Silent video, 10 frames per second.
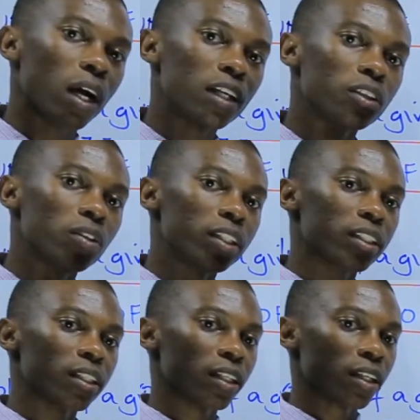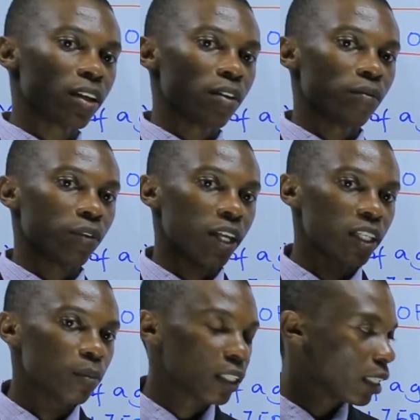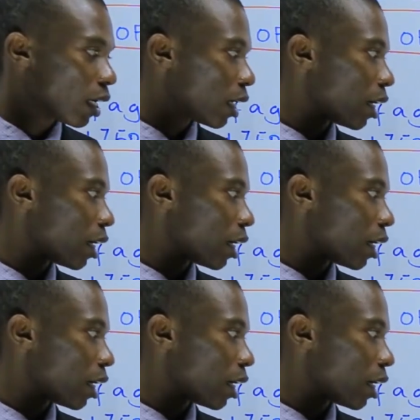calculate for that matter.